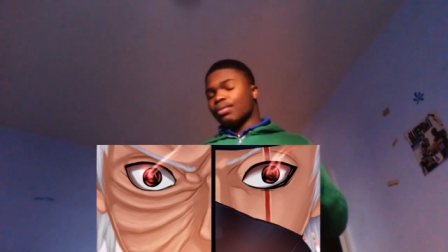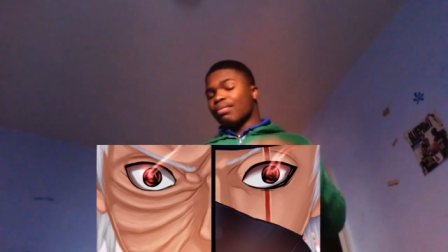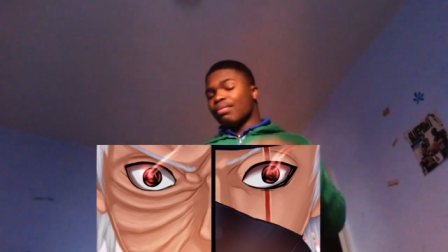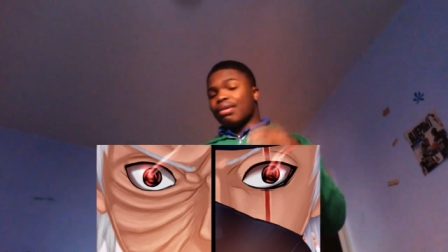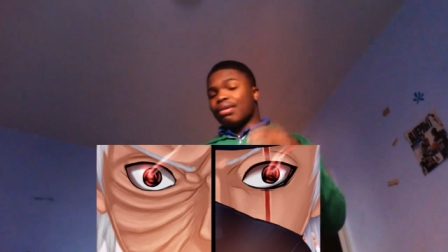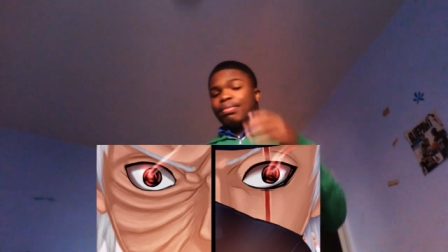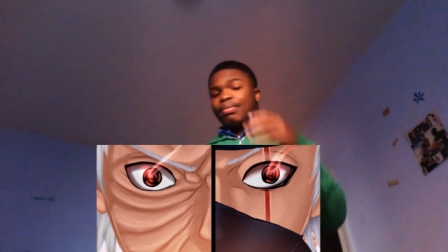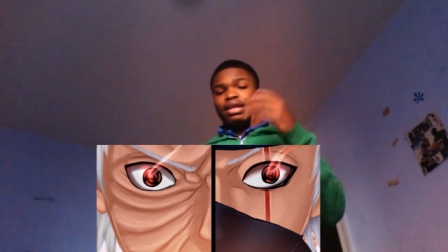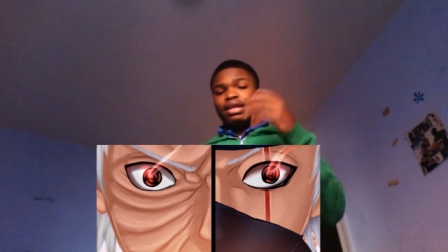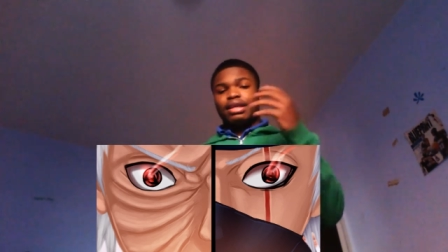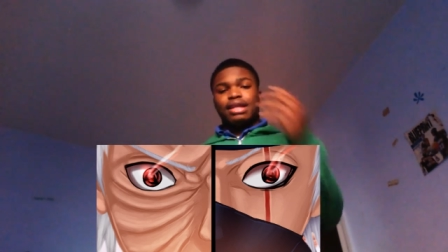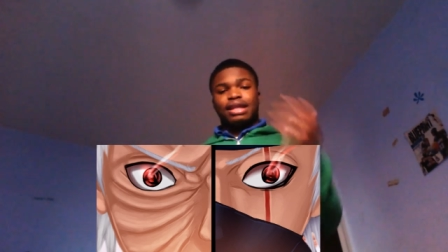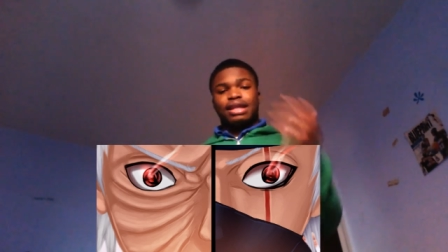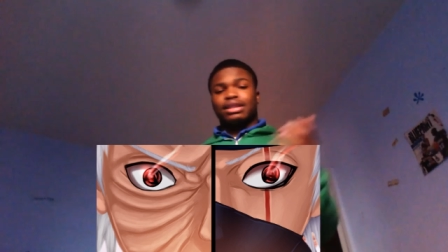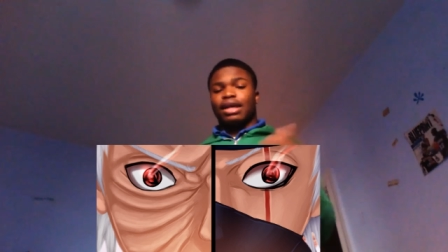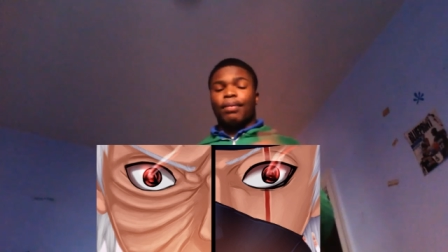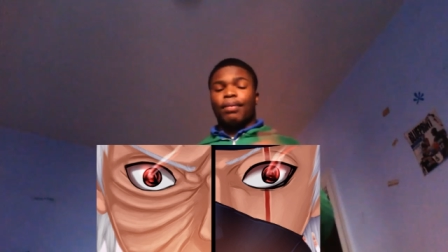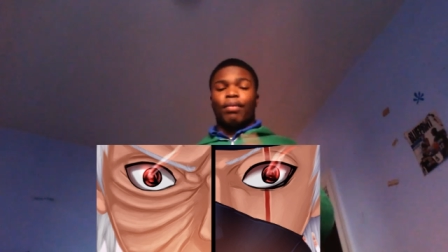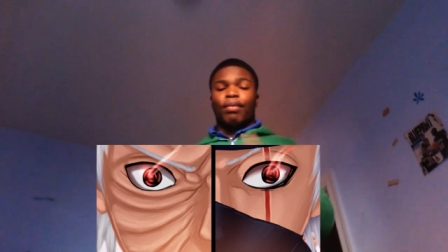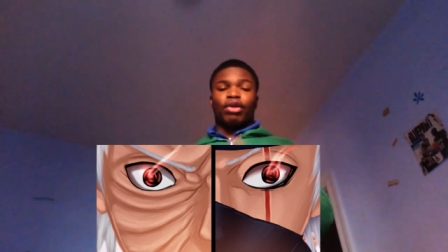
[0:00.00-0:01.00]
So maybe
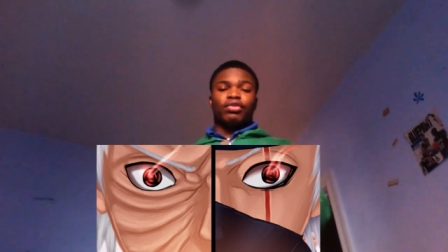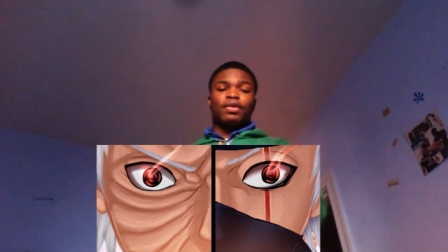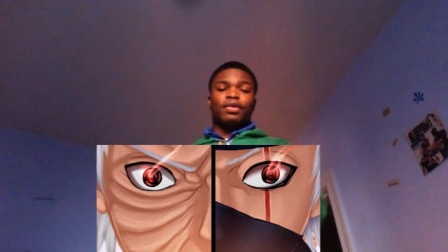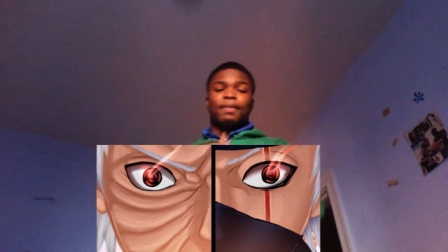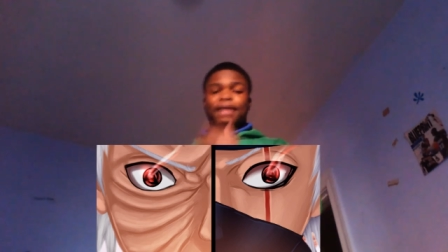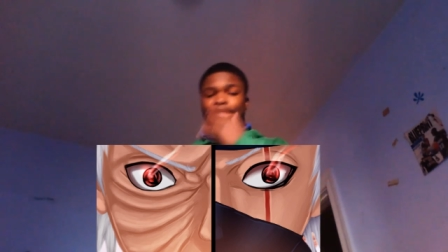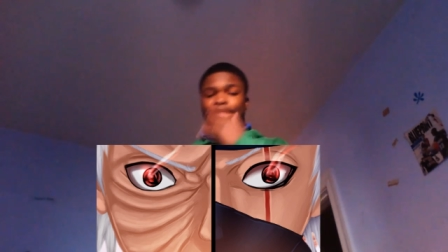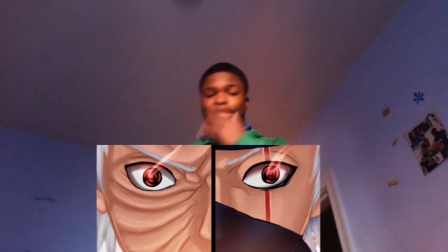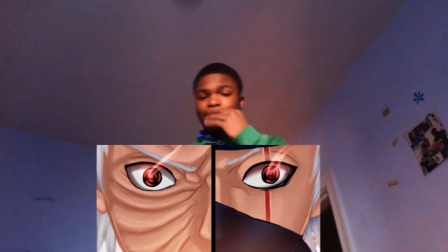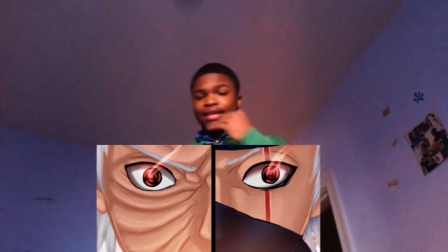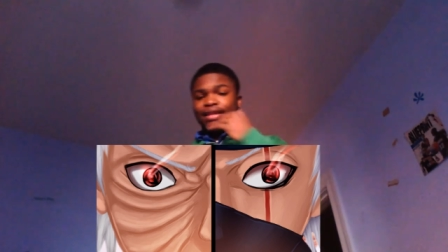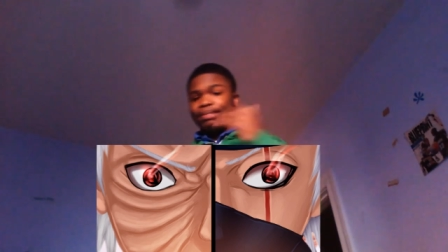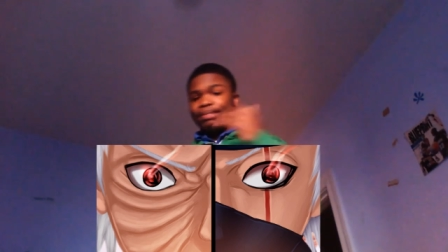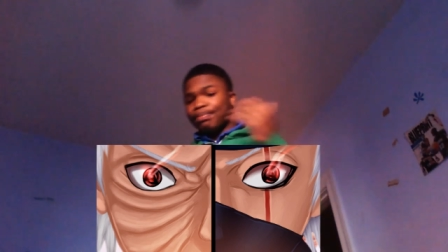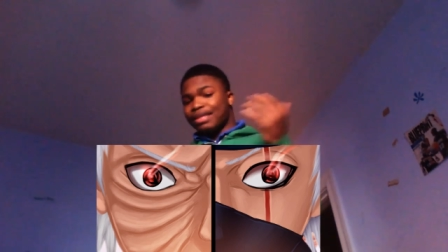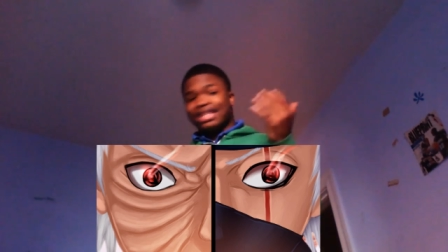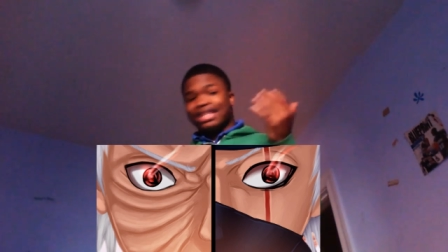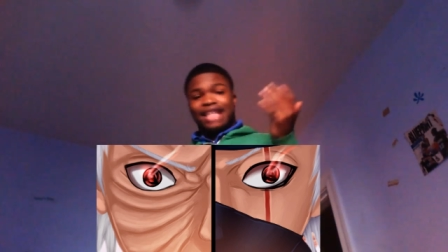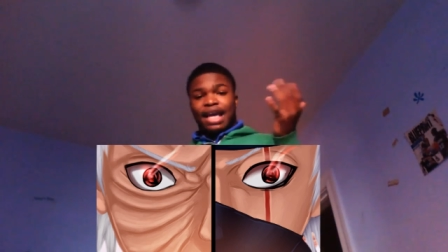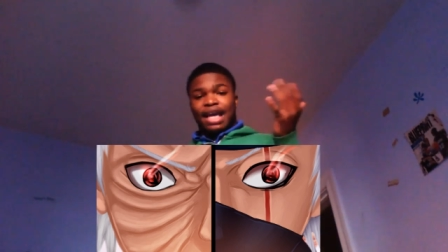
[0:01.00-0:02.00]
that's how Madara will be,
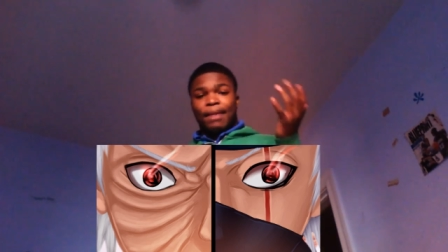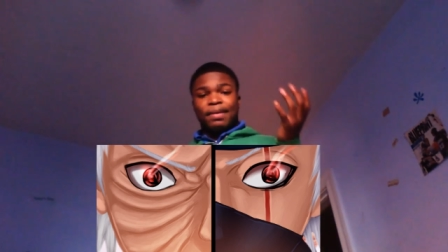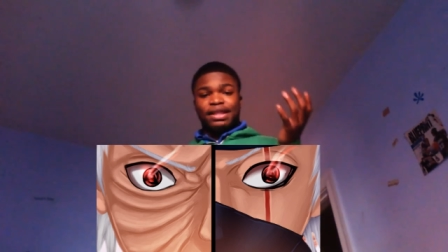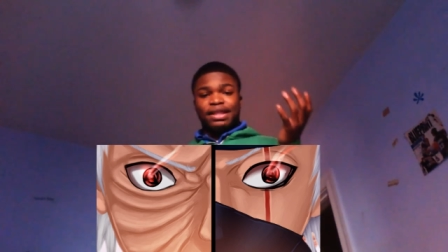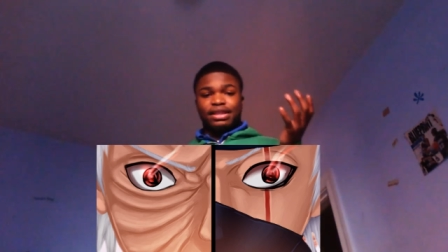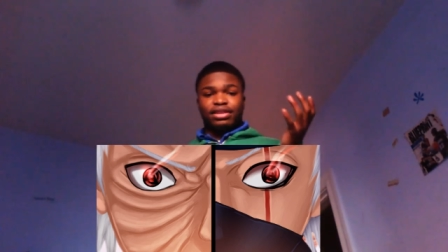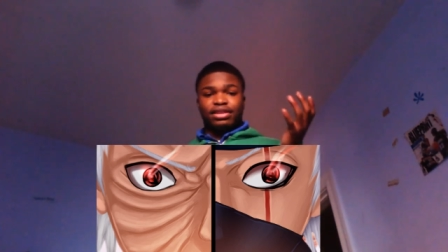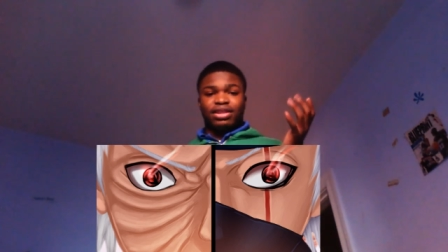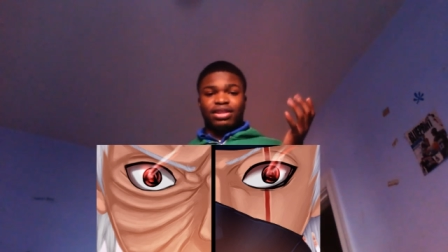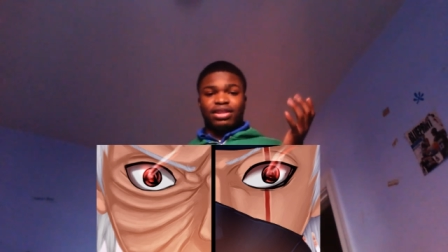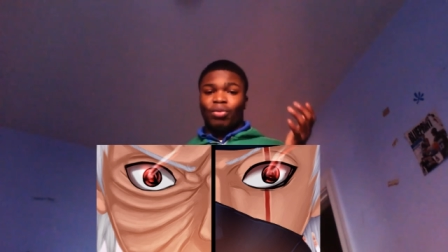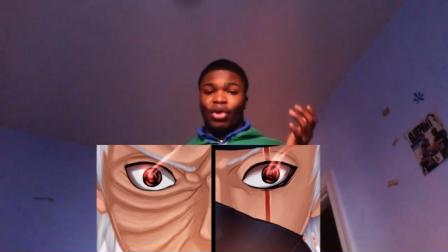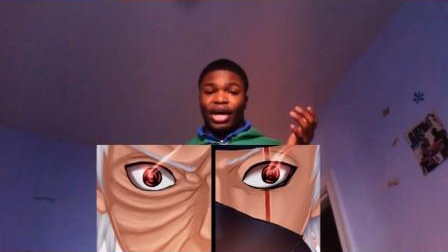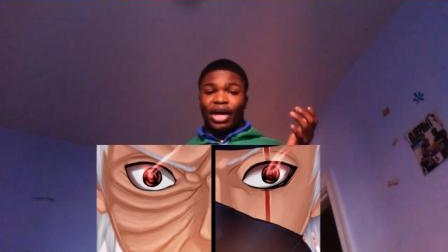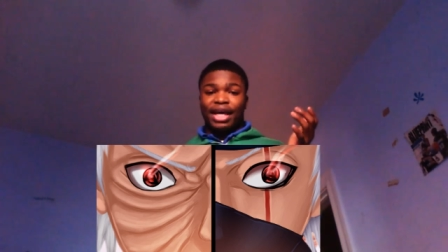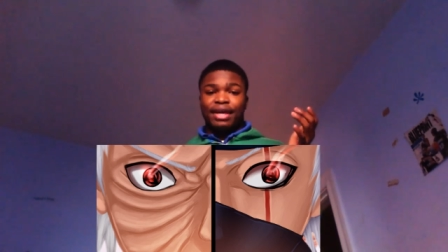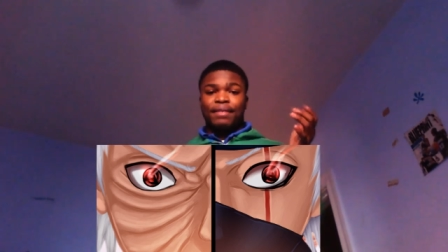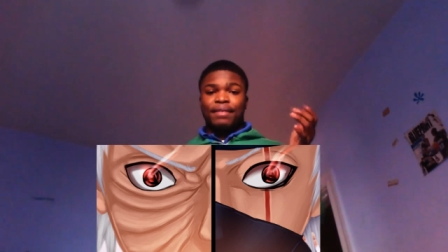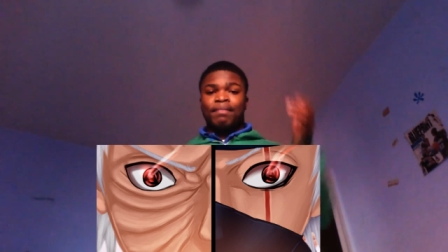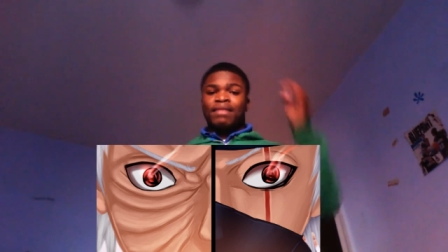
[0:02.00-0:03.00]
be damaged in some
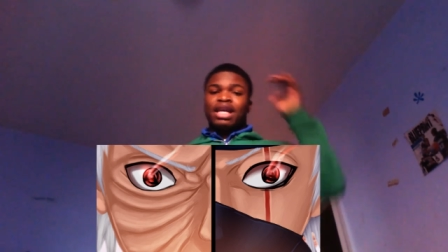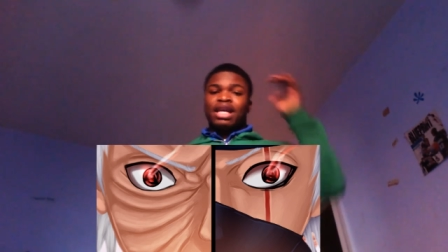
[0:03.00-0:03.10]
way.